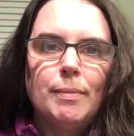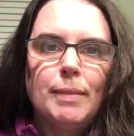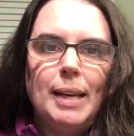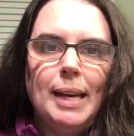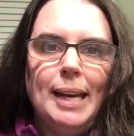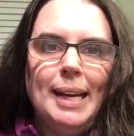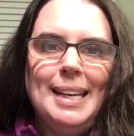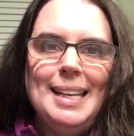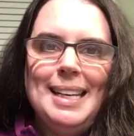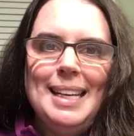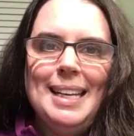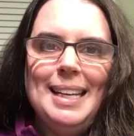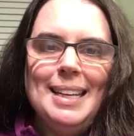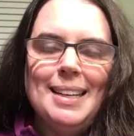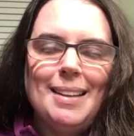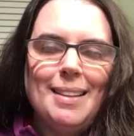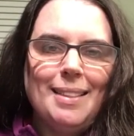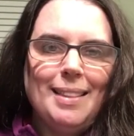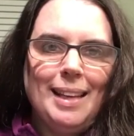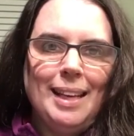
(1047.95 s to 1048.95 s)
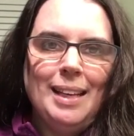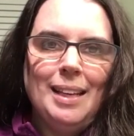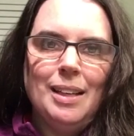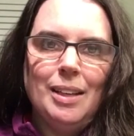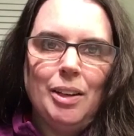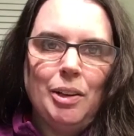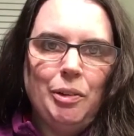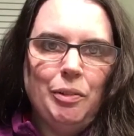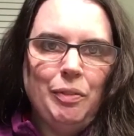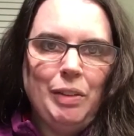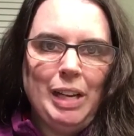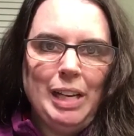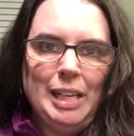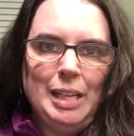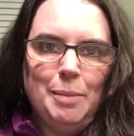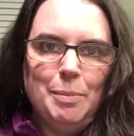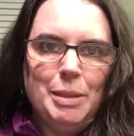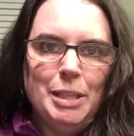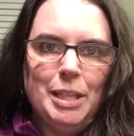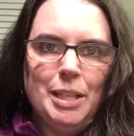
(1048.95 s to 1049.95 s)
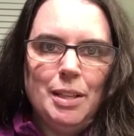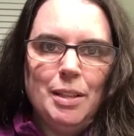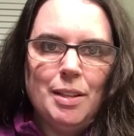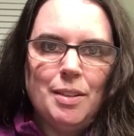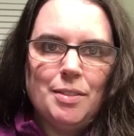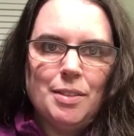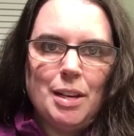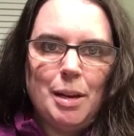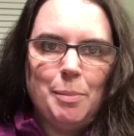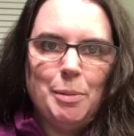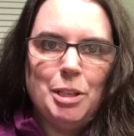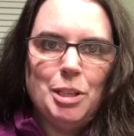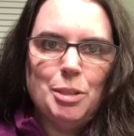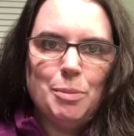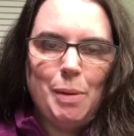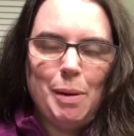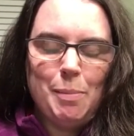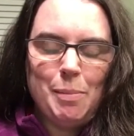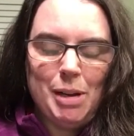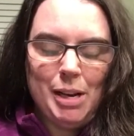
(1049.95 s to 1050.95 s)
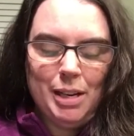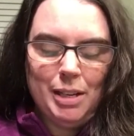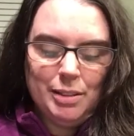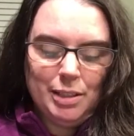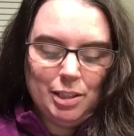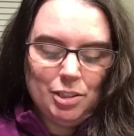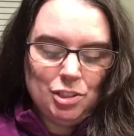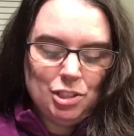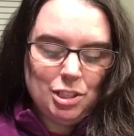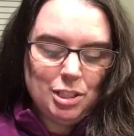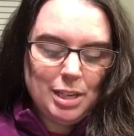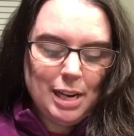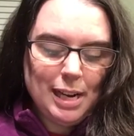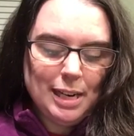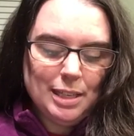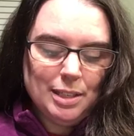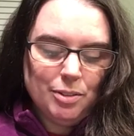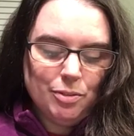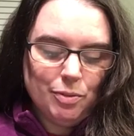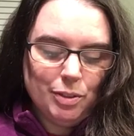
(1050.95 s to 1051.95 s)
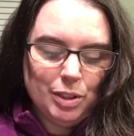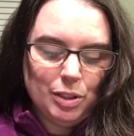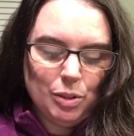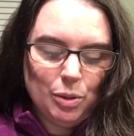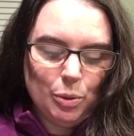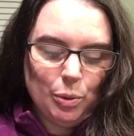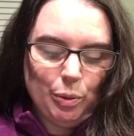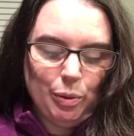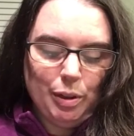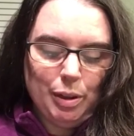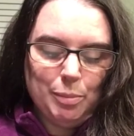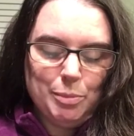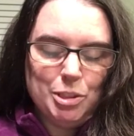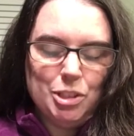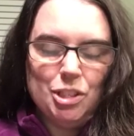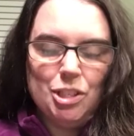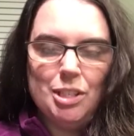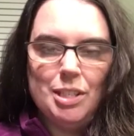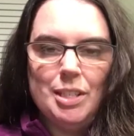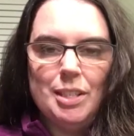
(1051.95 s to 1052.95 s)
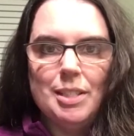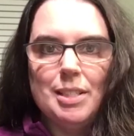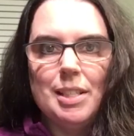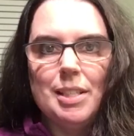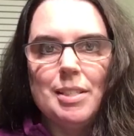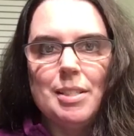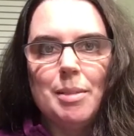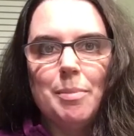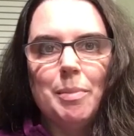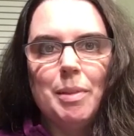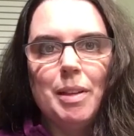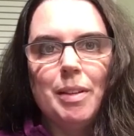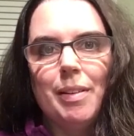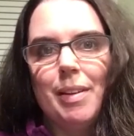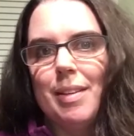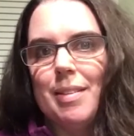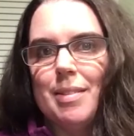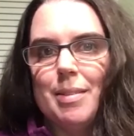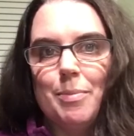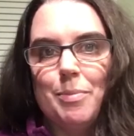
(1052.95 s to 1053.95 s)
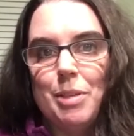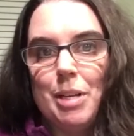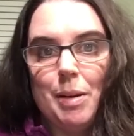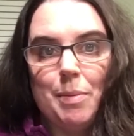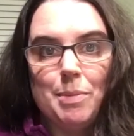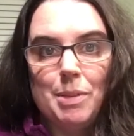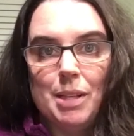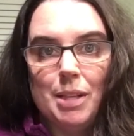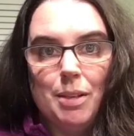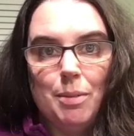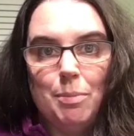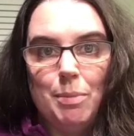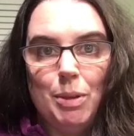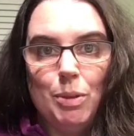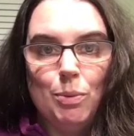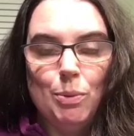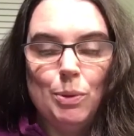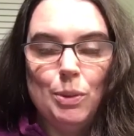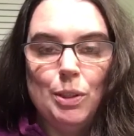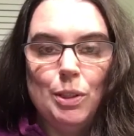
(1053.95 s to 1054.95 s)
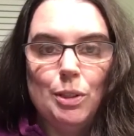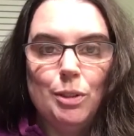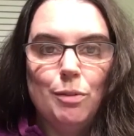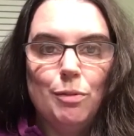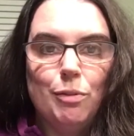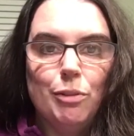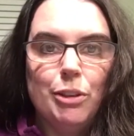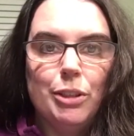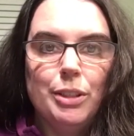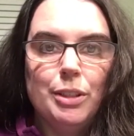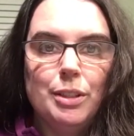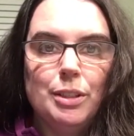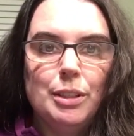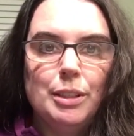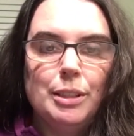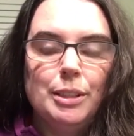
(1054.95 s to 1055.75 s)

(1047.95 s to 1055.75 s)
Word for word: I can't think of anybody that's coming to my mind. Like she, I didn't read the whole thing, but she did say something like, sometimes it can be a really good friend.